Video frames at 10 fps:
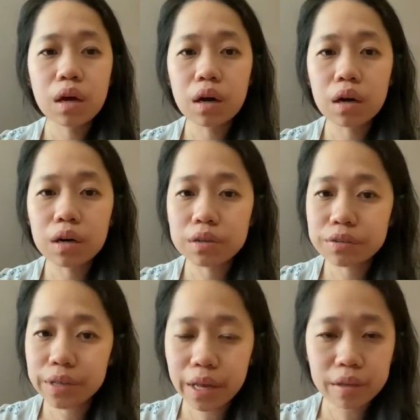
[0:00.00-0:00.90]

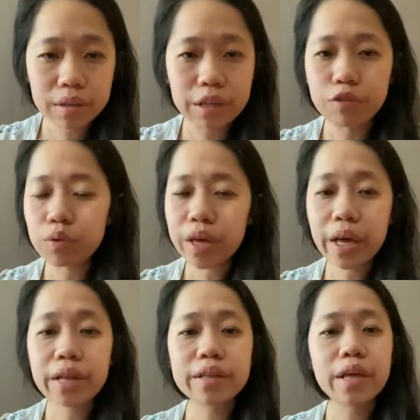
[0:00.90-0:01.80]
If you
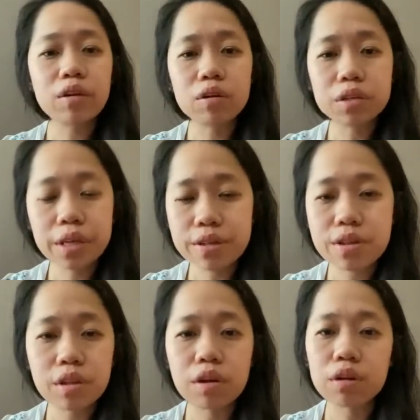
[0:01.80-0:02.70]
can, get your kids
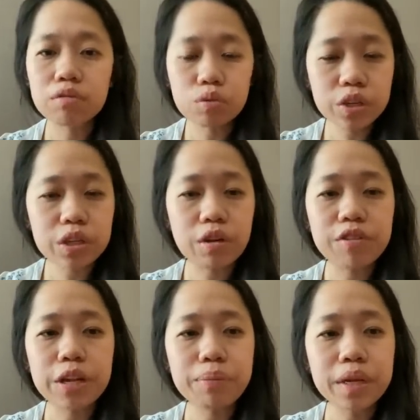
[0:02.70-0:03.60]
in a routine of
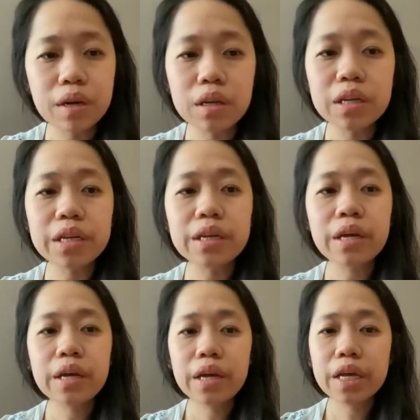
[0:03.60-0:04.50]
sleeping early,
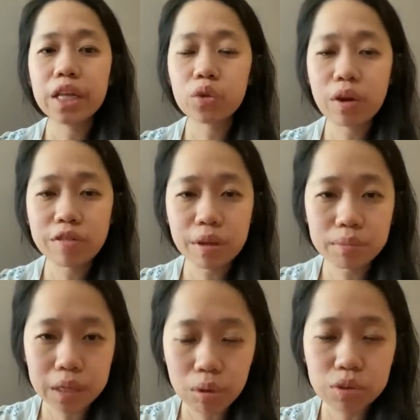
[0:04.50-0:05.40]
and then you have
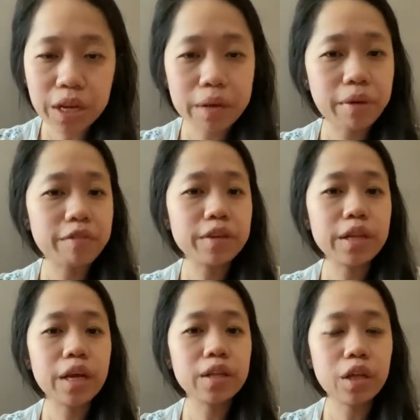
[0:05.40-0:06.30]
some downtime after
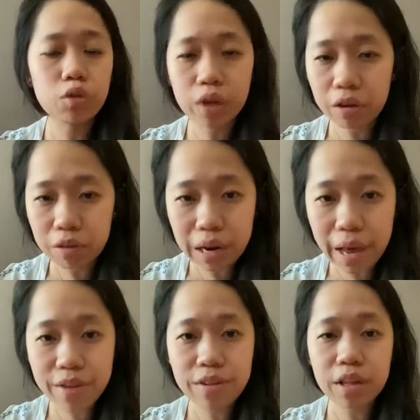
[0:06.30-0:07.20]
that, then you can
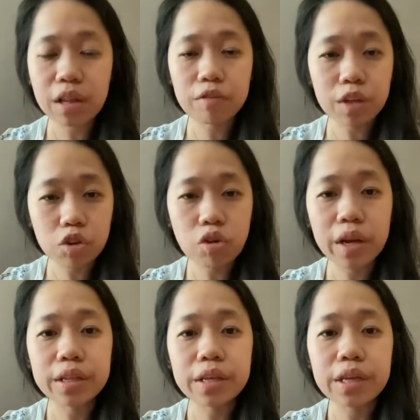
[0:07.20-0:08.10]
relax, and then after that try
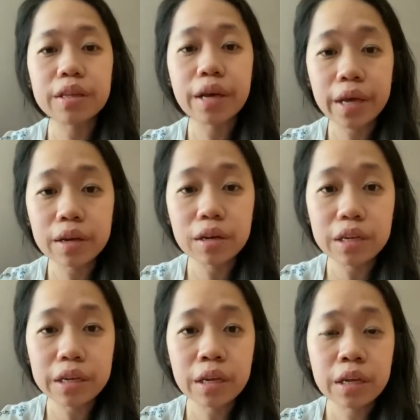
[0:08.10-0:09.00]
and hit the hay
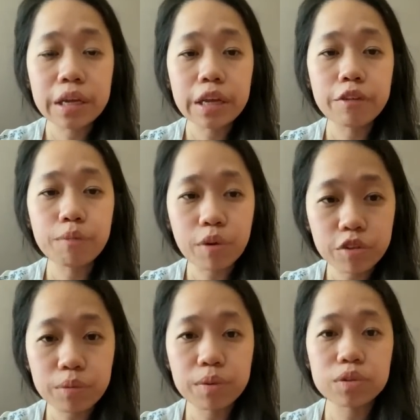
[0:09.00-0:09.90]
early if
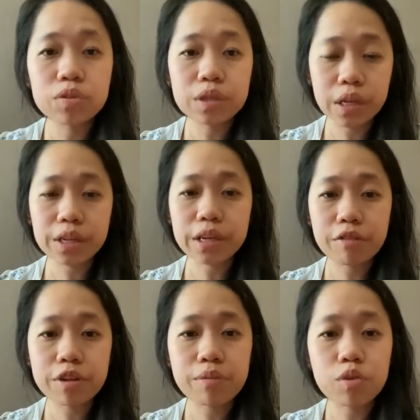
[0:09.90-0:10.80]
possible. So getting
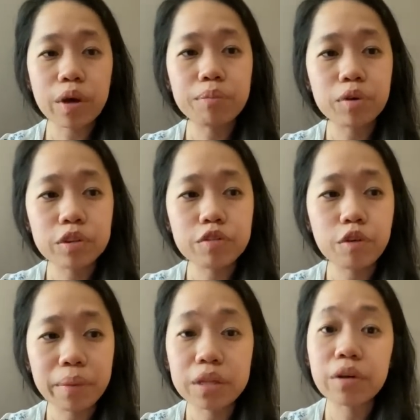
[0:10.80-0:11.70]
enough sleep is quite important
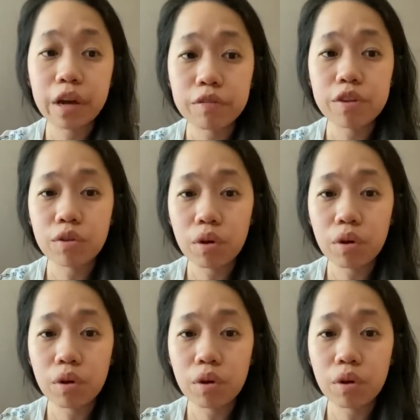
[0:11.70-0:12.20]
for mental health